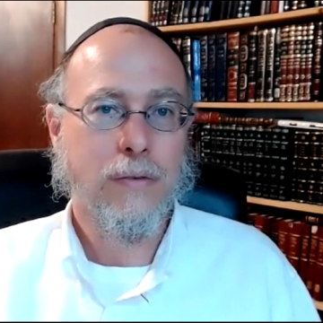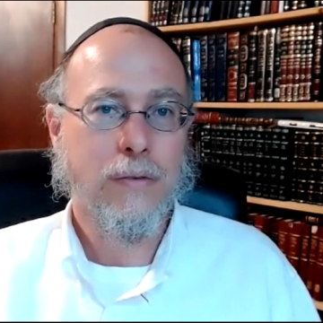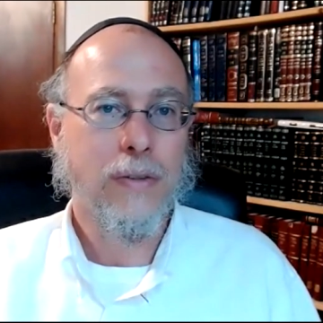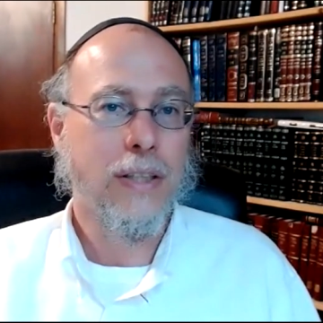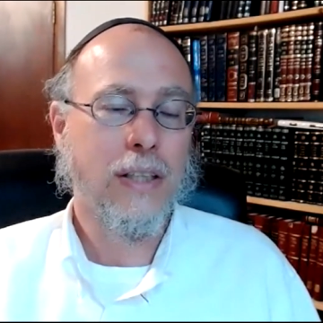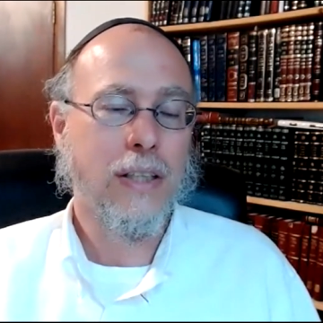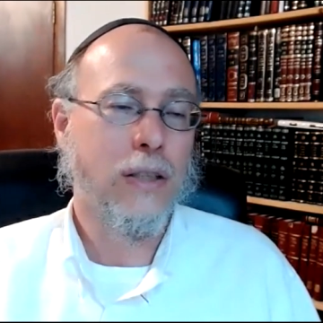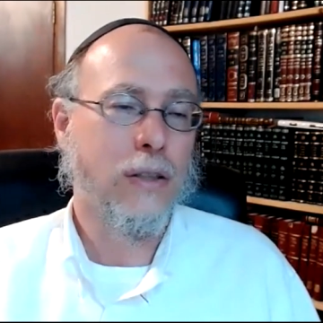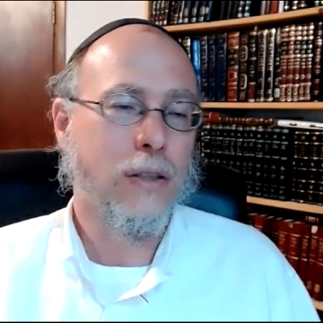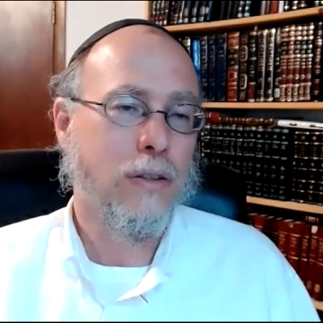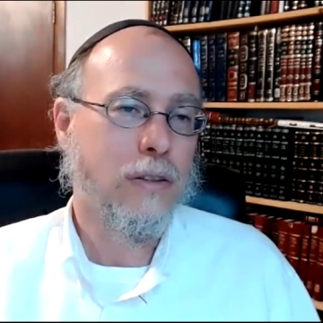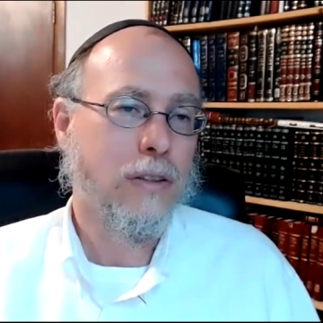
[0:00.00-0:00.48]

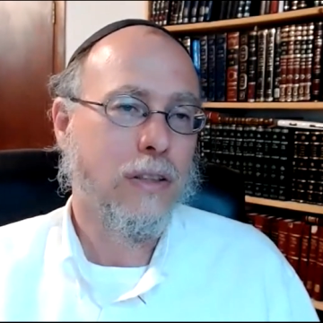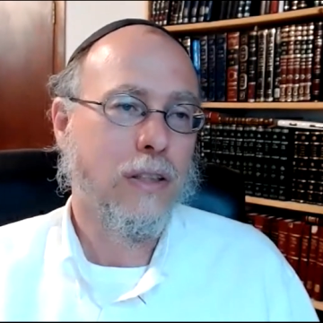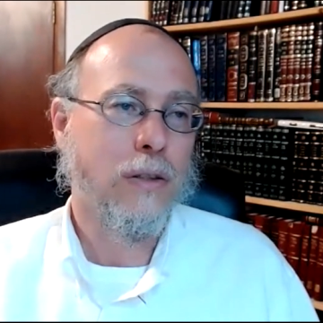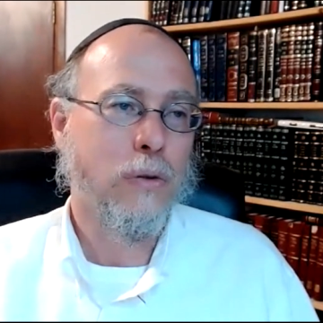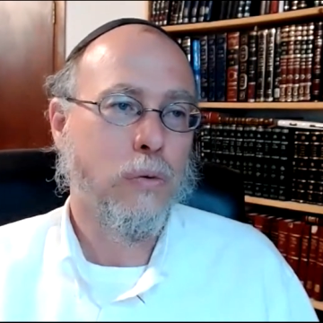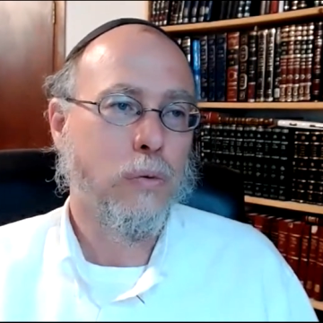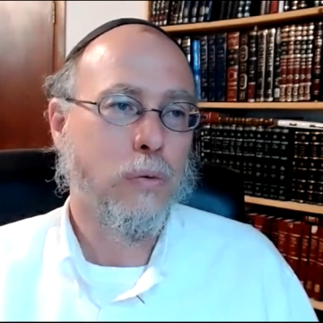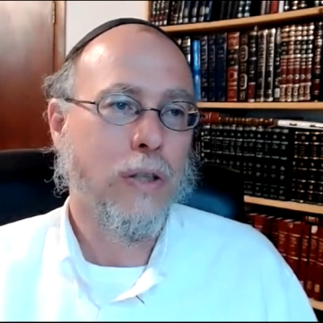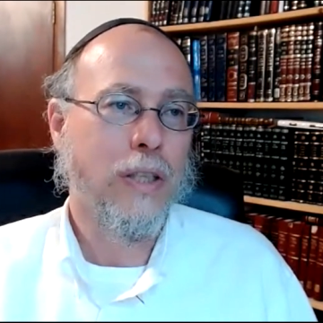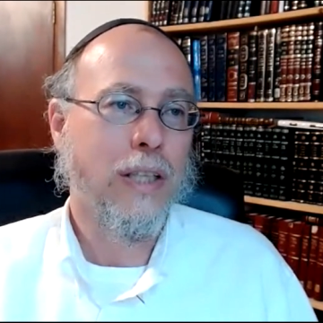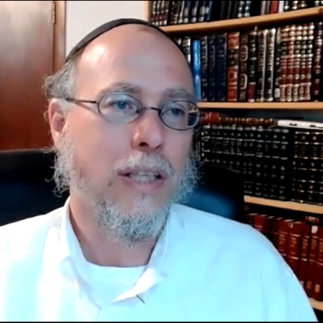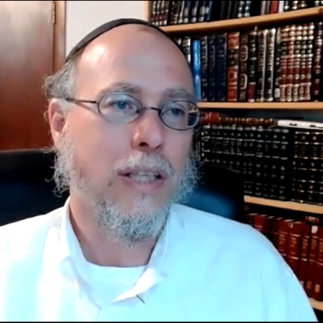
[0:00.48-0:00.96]
depending
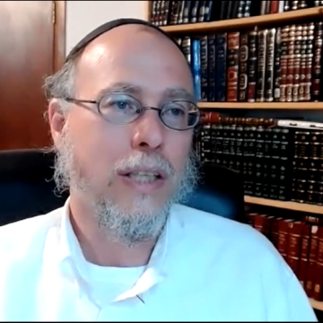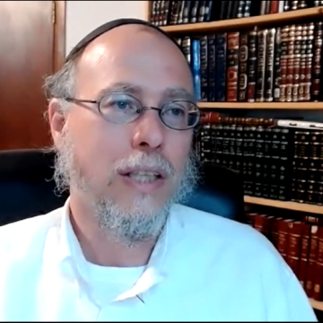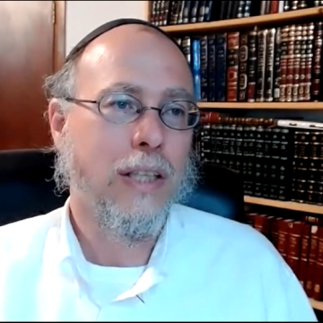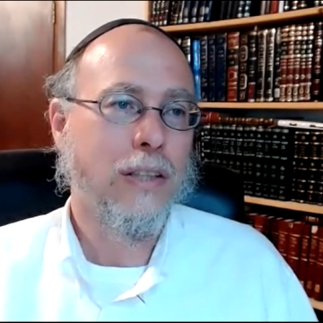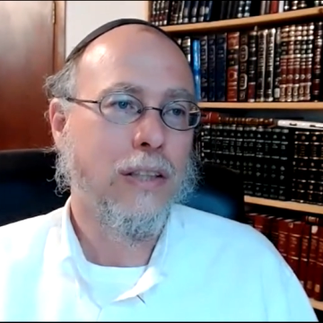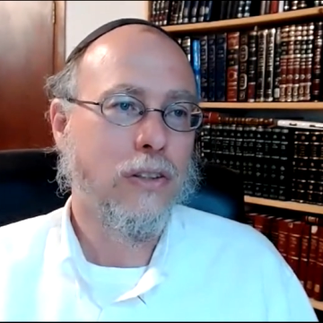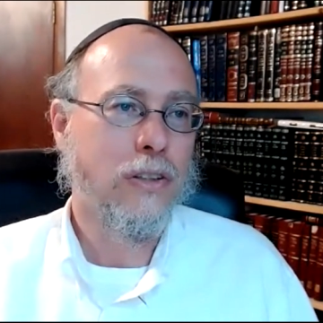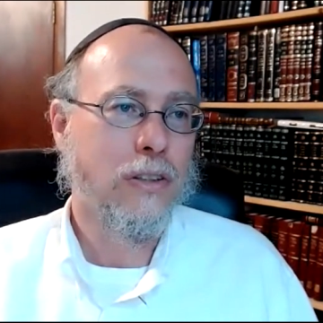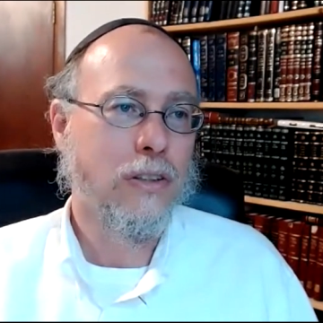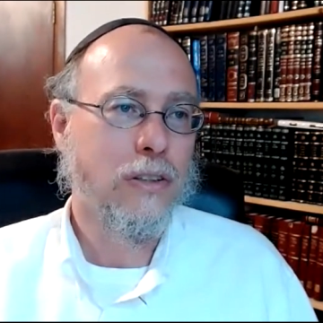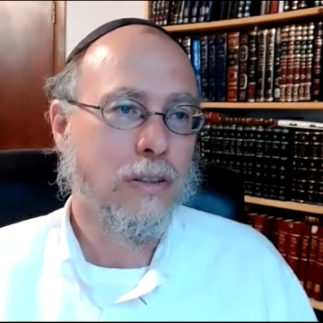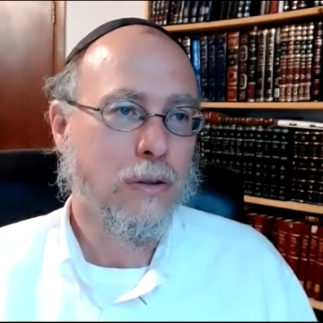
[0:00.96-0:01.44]
on at what
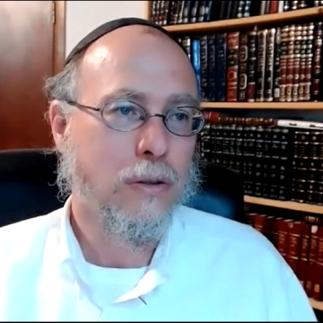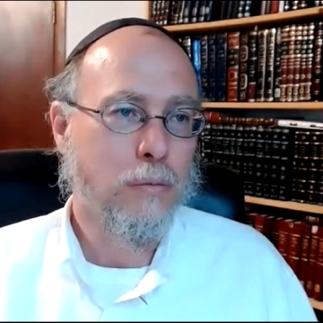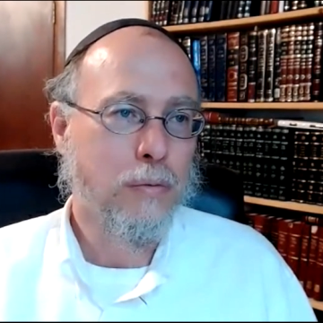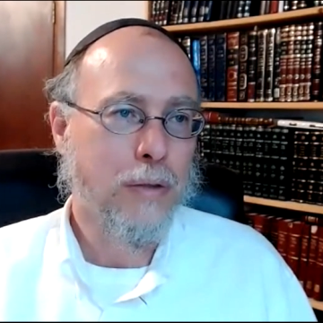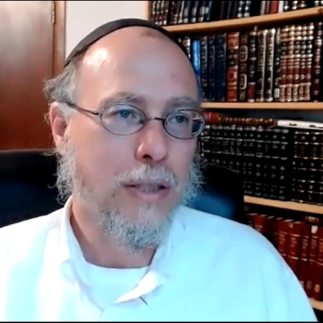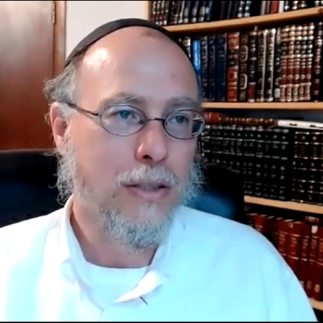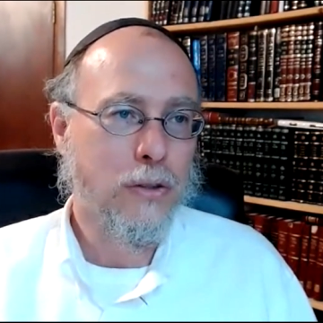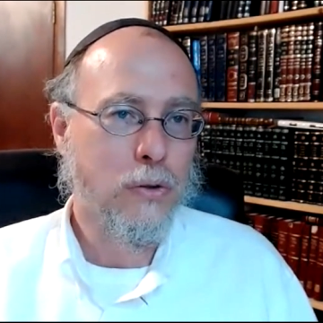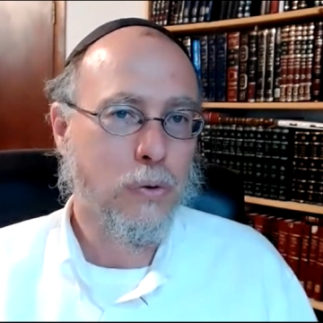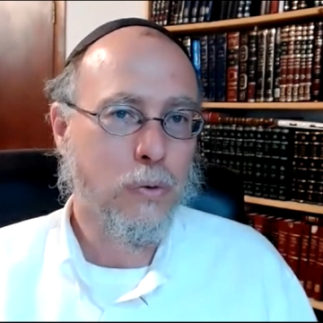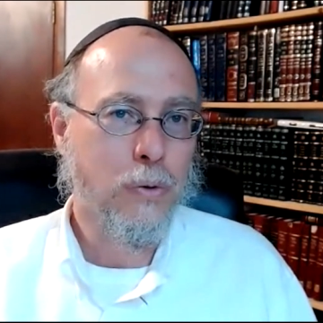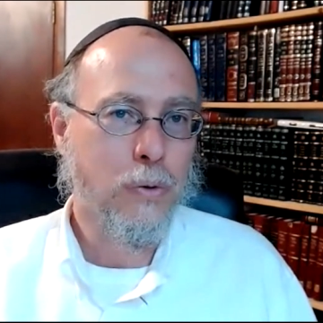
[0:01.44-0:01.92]
age
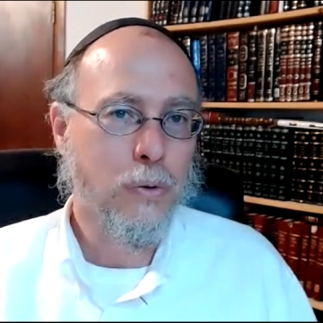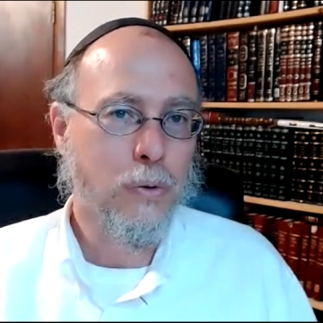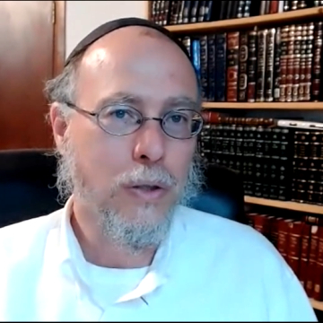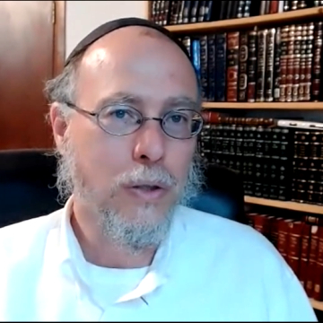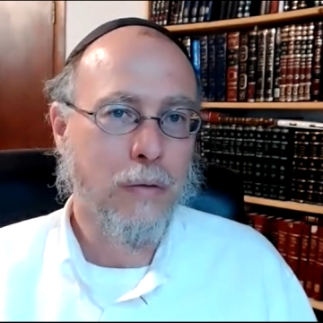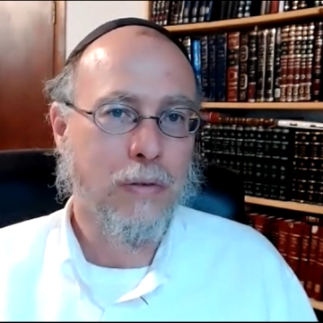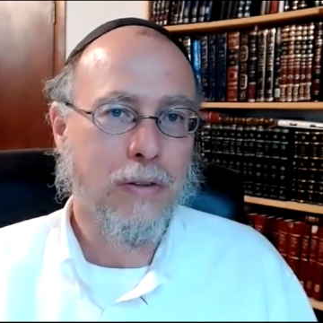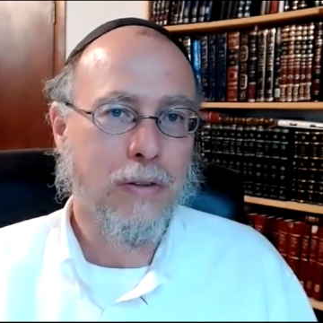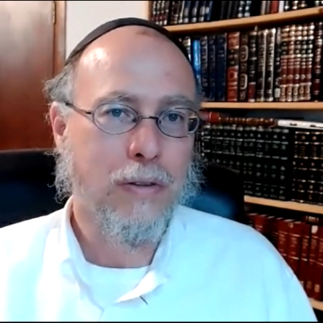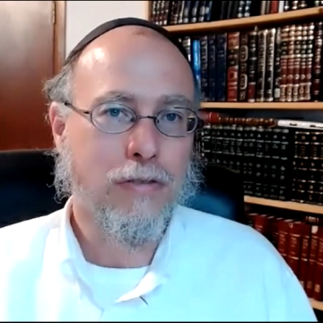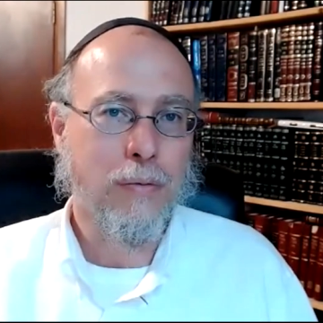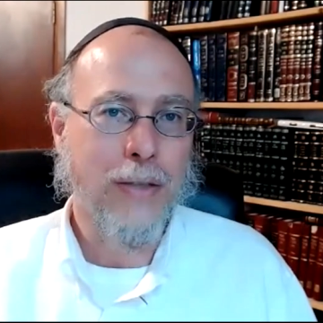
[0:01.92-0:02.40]
you pass away.